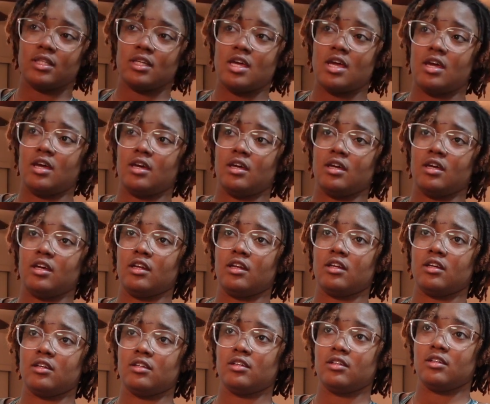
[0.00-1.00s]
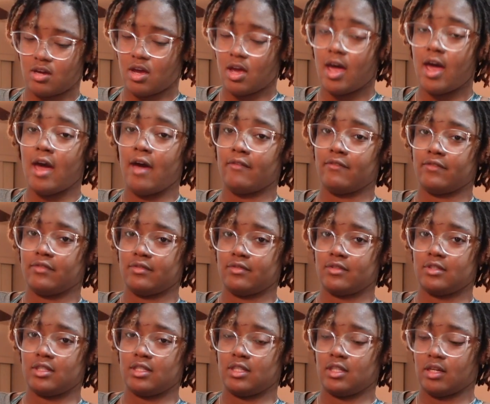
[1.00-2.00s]
to add a half
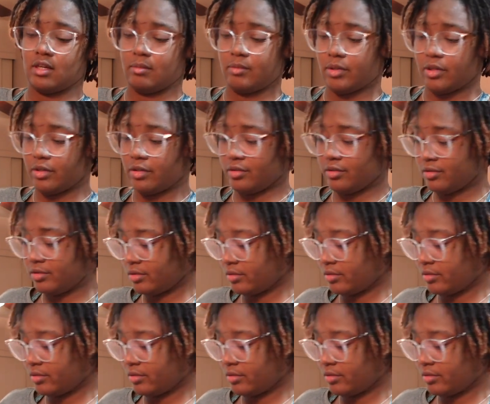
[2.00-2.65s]
stick of butter.